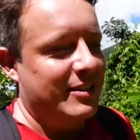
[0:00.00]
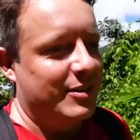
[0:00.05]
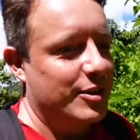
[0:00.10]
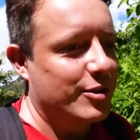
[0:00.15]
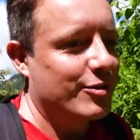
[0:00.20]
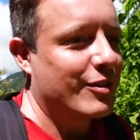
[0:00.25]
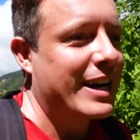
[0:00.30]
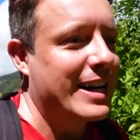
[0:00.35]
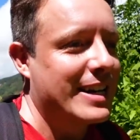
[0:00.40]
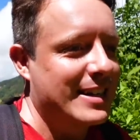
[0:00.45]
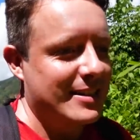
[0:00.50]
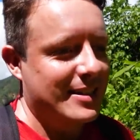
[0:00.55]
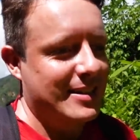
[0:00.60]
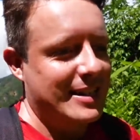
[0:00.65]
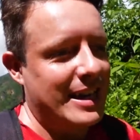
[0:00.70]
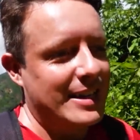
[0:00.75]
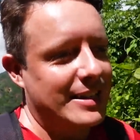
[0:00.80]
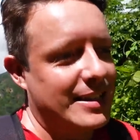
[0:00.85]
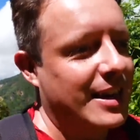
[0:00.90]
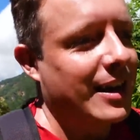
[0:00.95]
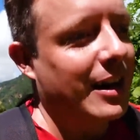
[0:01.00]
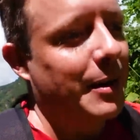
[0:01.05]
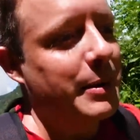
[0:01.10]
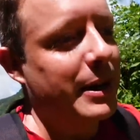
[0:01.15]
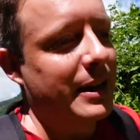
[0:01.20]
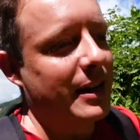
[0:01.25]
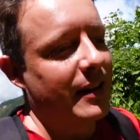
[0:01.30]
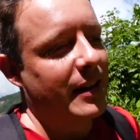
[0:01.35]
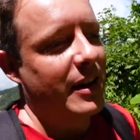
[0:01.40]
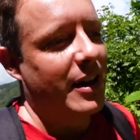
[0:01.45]
the rains tend to come
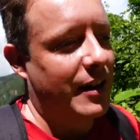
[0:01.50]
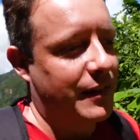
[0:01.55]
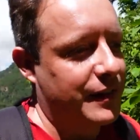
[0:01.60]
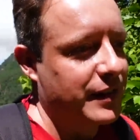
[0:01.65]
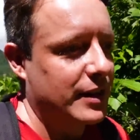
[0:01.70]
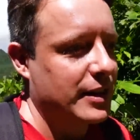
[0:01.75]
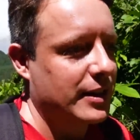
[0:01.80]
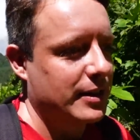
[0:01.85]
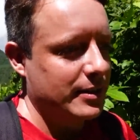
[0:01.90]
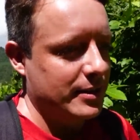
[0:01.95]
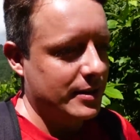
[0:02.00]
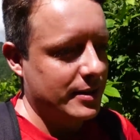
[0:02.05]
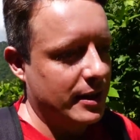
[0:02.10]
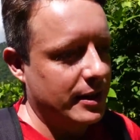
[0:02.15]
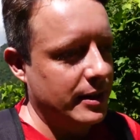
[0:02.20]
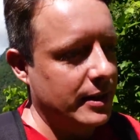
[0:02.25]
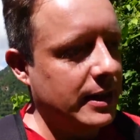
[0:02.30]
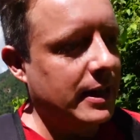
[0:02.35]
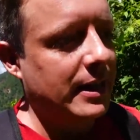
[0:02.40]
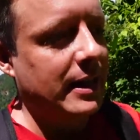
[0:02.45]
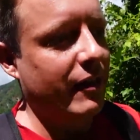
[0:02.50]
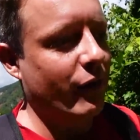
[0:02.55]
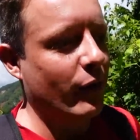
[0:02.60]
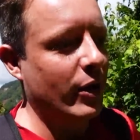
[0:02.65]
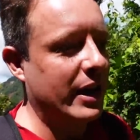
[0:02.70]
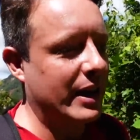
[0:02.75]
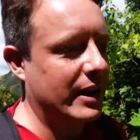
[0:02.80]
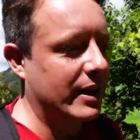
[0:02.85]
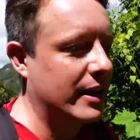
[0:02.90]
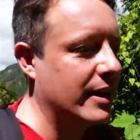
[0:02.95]
in the afternoon, so if we
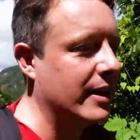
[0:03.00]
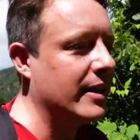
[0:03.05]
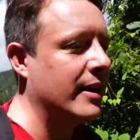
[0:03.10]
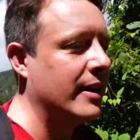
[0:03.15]
get